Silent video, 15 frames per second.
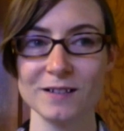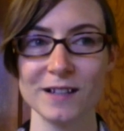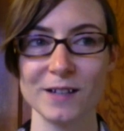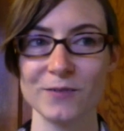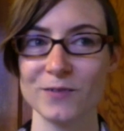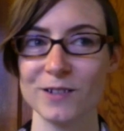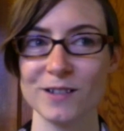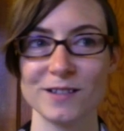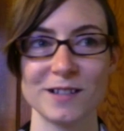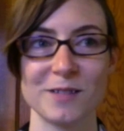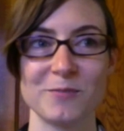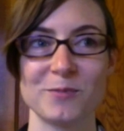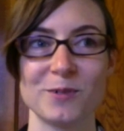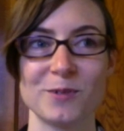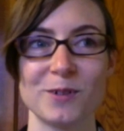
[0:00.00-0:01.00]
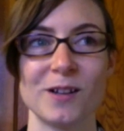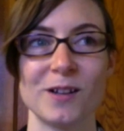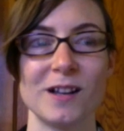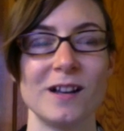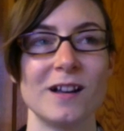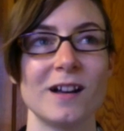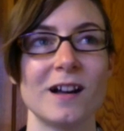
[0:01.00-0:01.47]
Like, for example,
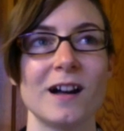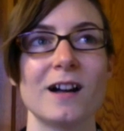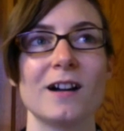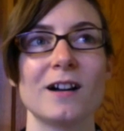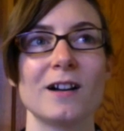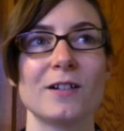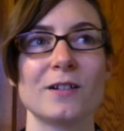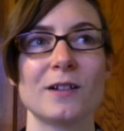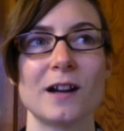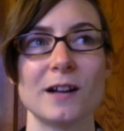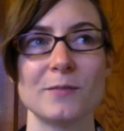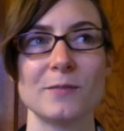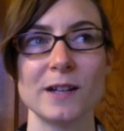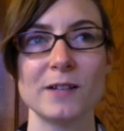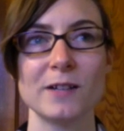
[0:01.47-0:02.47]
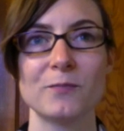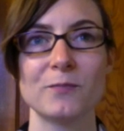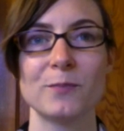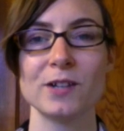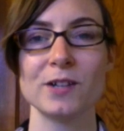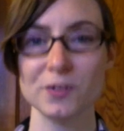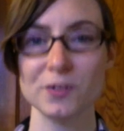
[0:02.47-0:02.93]
I met a
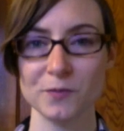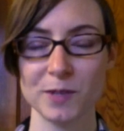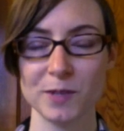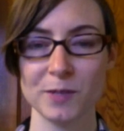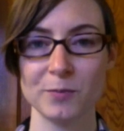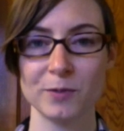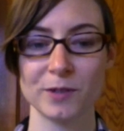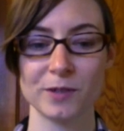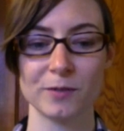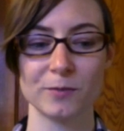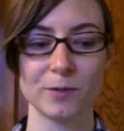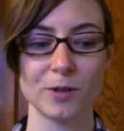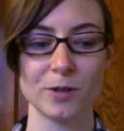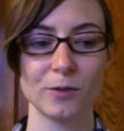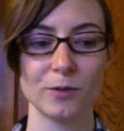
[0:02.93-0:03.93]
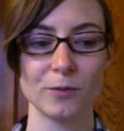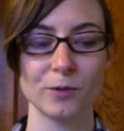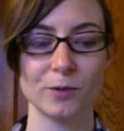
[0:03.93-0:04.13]
bunch of people in a row